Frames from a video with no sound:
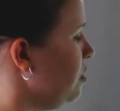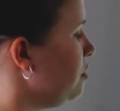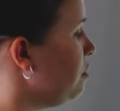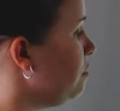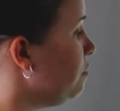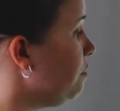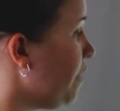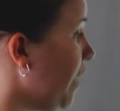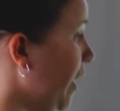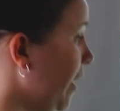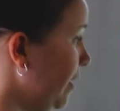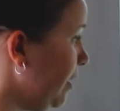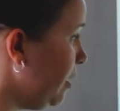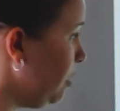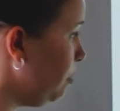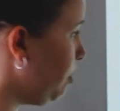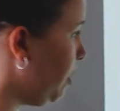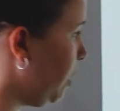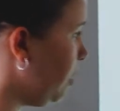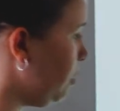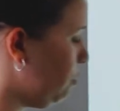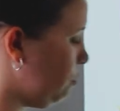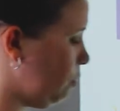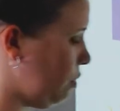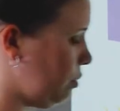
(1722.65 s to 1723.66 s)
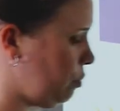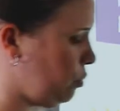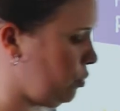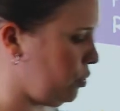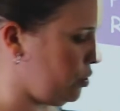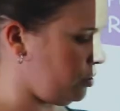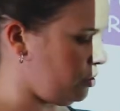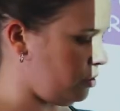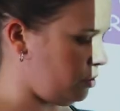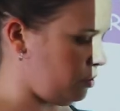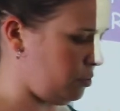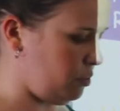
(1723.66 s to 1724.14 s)
divided by
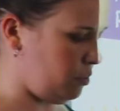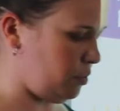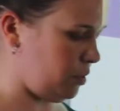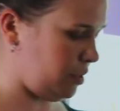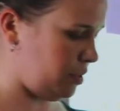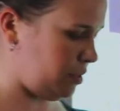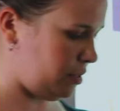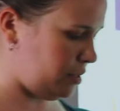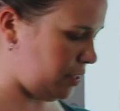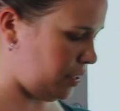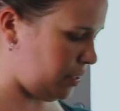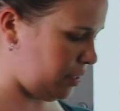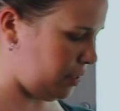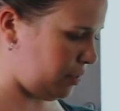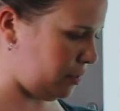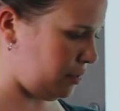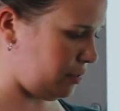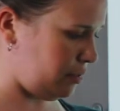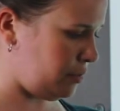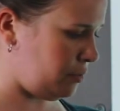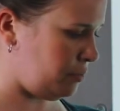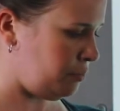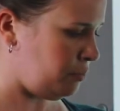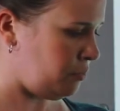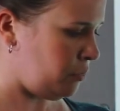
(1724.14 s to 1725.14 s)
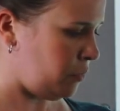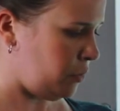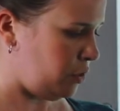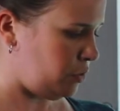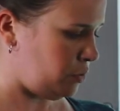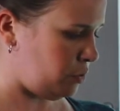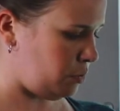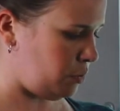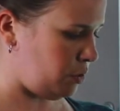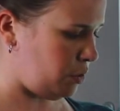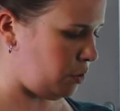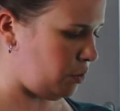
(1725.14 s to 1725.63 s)
3.21 seconds.
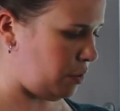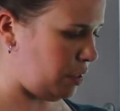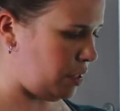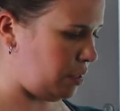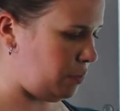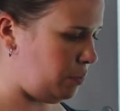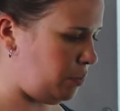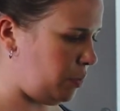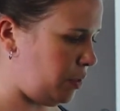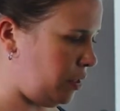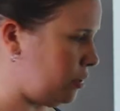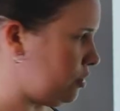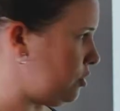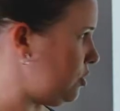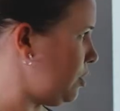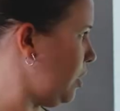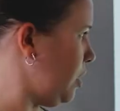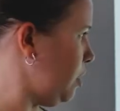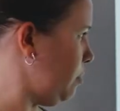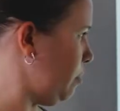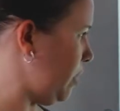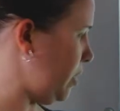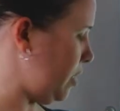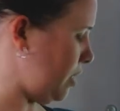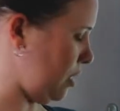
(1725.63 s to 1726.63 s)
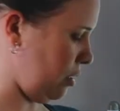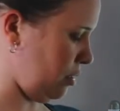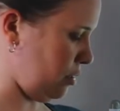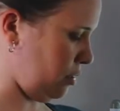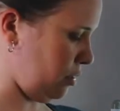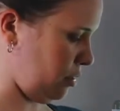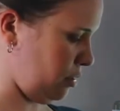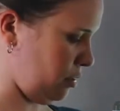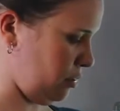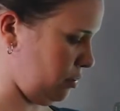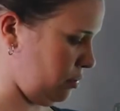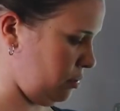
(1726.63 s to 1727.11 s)
So I'm going to go ahead and punch that in my
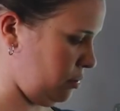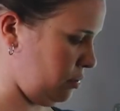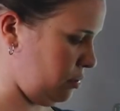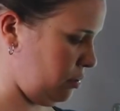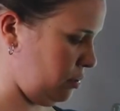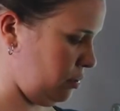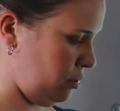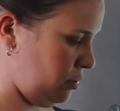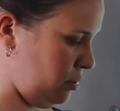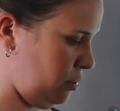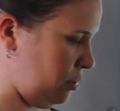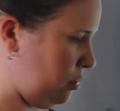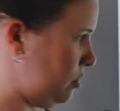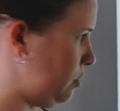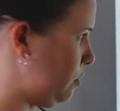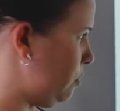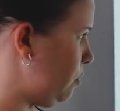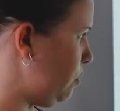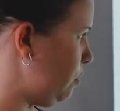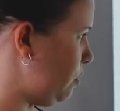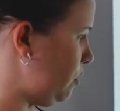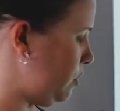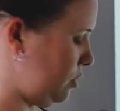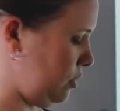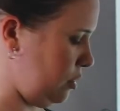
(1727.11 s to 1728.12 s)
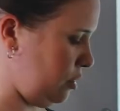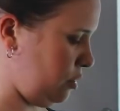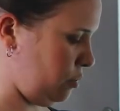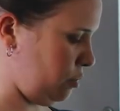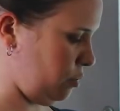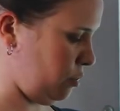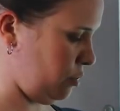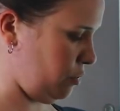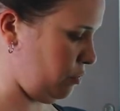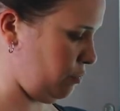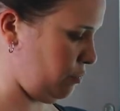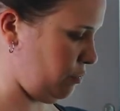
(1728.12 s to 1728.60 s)
calculator.
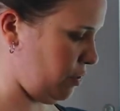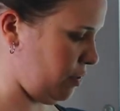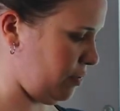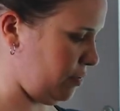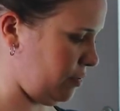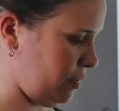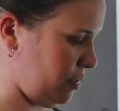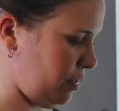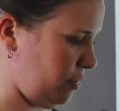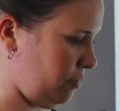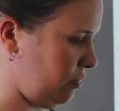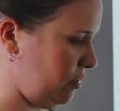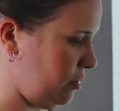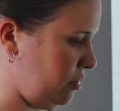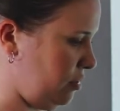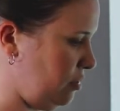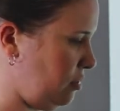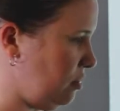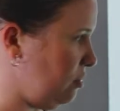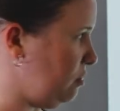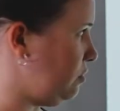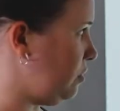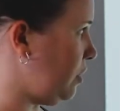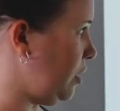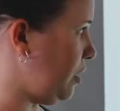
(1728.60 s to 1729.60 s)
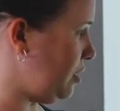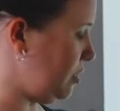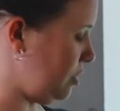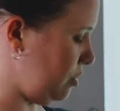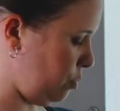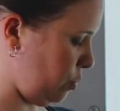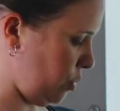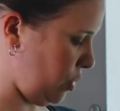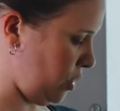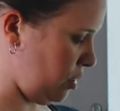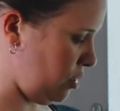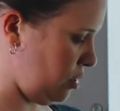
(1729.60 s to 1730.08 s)
36.57
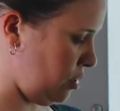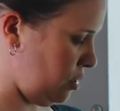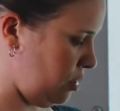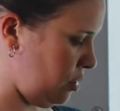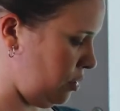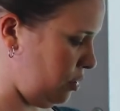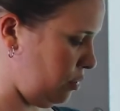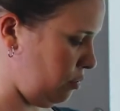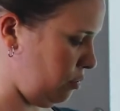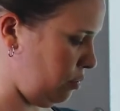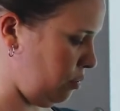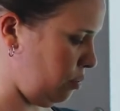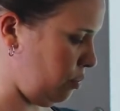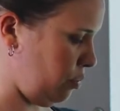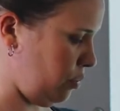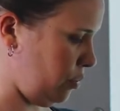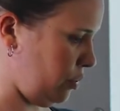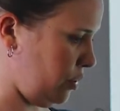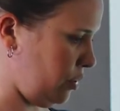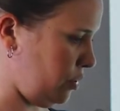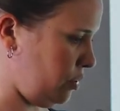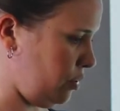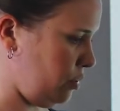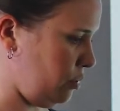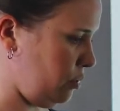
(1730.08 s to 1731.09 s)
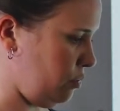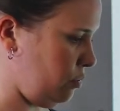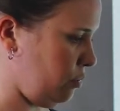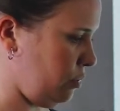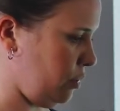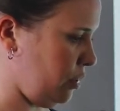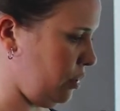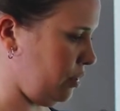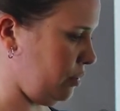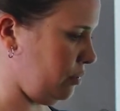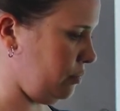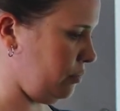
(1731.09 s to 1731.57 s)
divided by
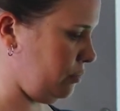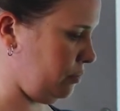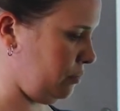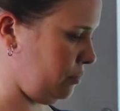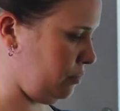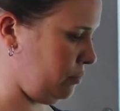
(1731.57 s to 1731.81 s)
3.21.